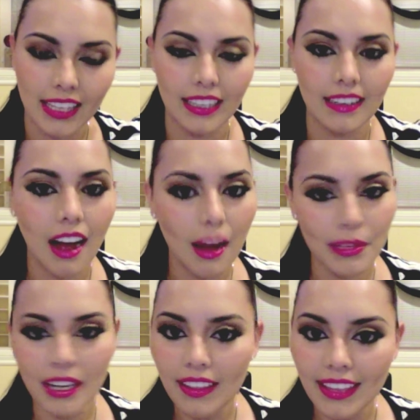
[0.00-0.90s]
and I mean,
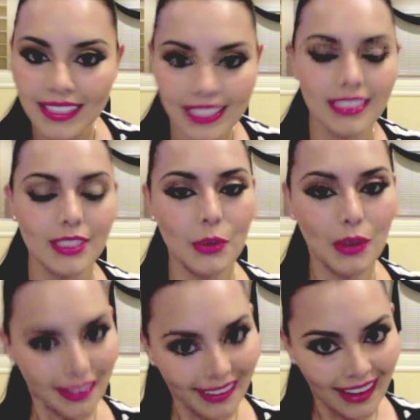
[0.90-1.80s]
all that takes a toll
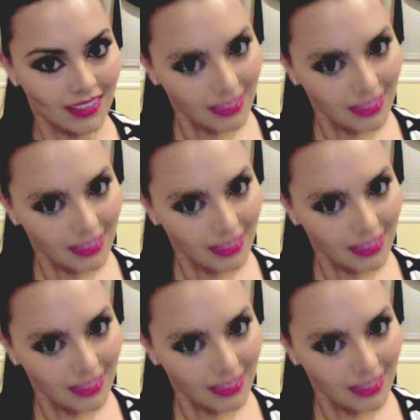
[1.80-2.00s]
on your hair.